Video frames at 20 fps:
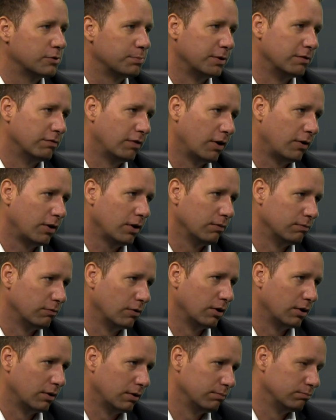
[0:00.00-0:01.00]
been very
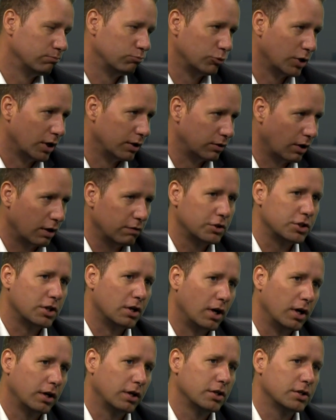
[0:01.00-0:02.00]
dovish
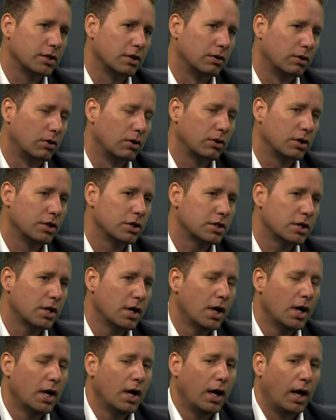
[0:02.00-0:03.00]
and hawkish.
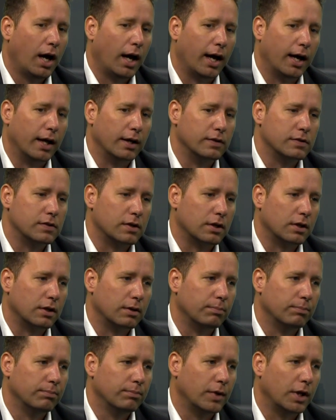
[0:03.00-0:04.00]
And
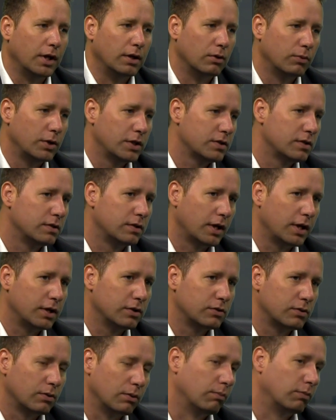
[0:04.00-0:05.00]
in the recent
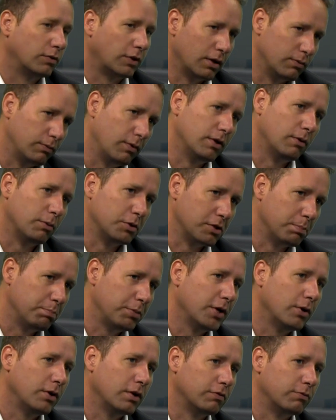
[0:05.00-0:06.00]
days, then there was a
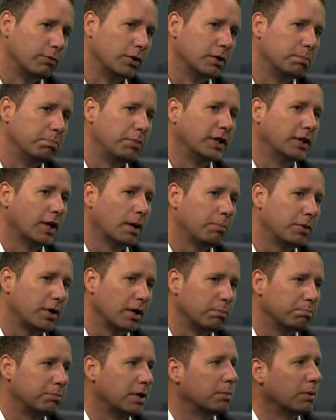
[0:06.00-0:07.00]
period of where it picked up
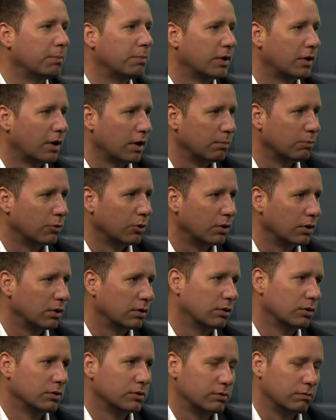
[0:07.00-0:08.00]
again. People became more
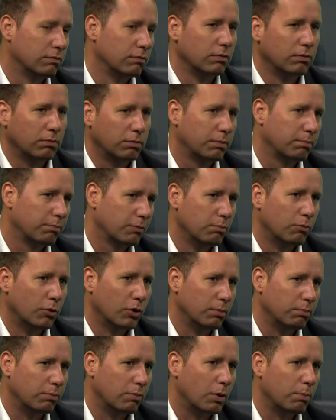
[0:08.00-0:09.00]

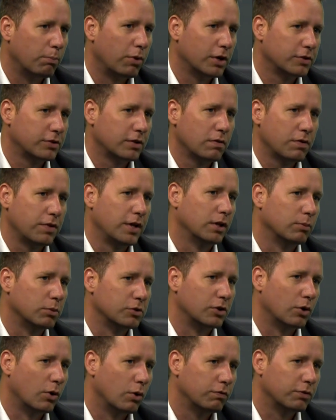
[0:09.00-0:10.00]
positive, thinking it
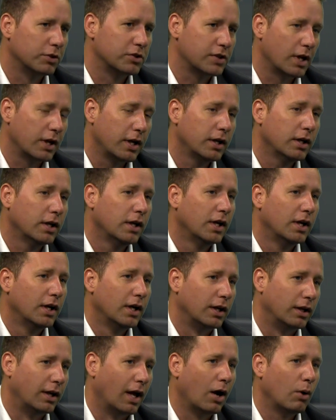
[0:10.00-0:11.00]
was an overselling.
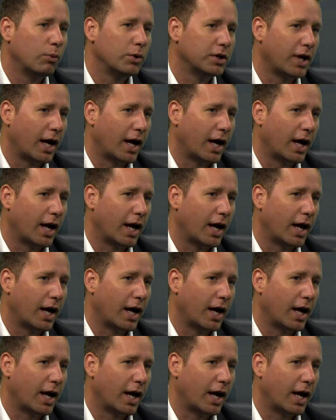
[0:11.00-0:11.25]
Now